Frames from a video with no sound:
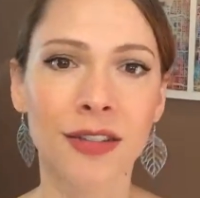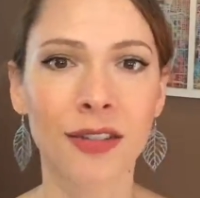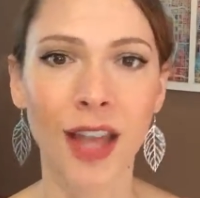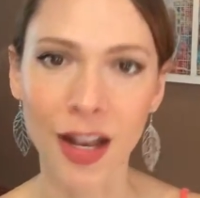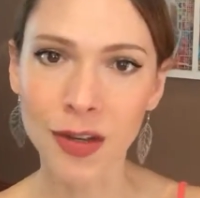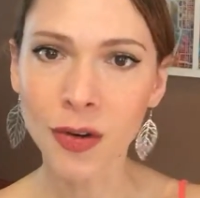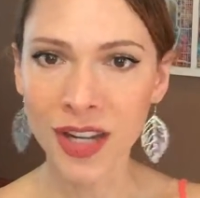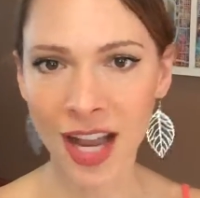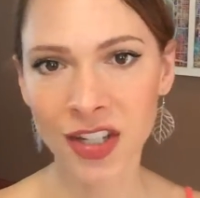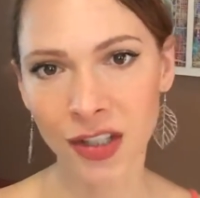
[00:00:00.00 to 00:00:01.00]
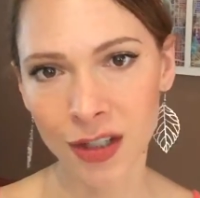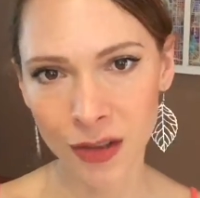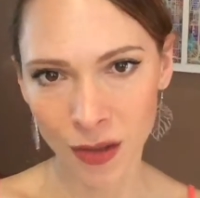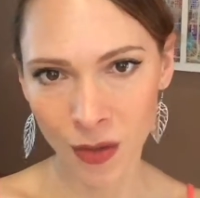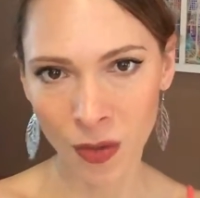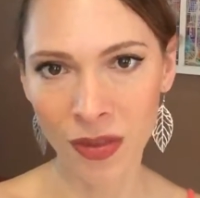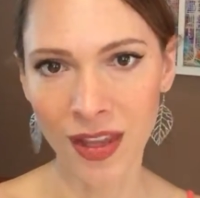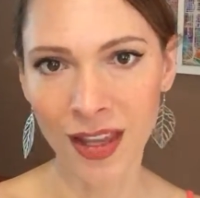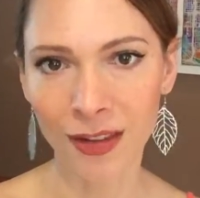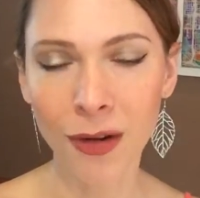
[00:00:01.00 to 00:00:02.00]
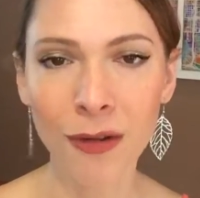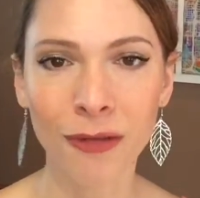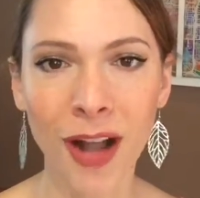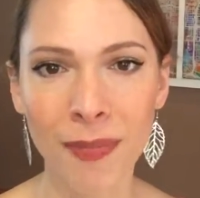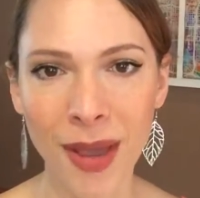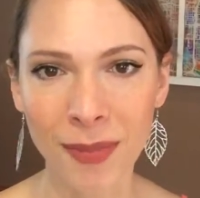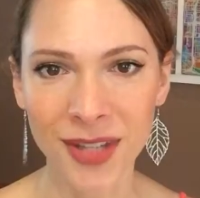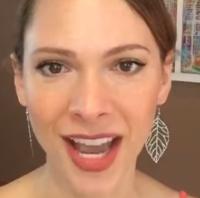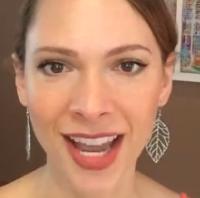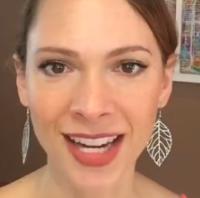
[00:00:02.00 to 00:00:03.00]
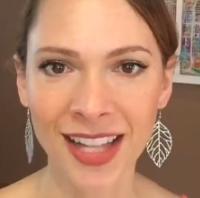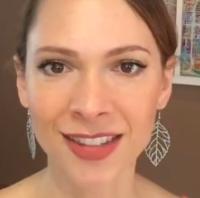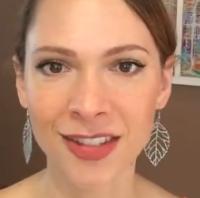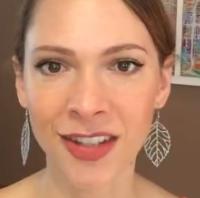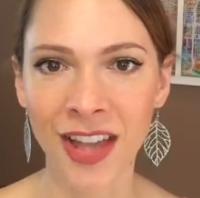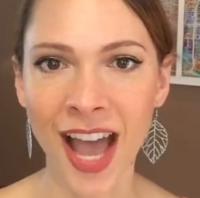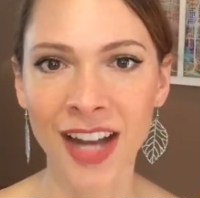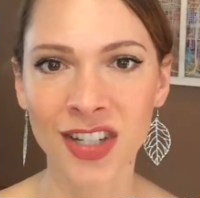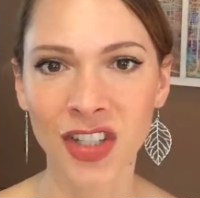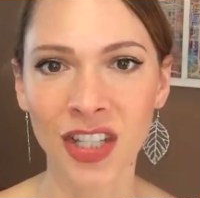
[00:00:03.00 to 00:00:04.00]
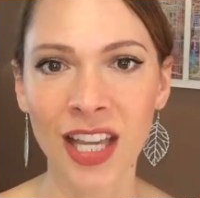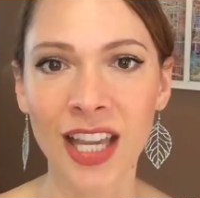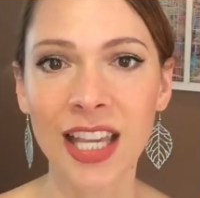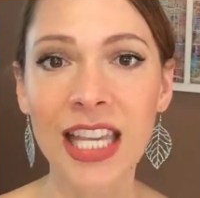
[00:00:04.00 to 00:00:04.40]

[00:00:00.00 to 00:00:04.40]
so that you can actually do the low FODMAP diet and still actually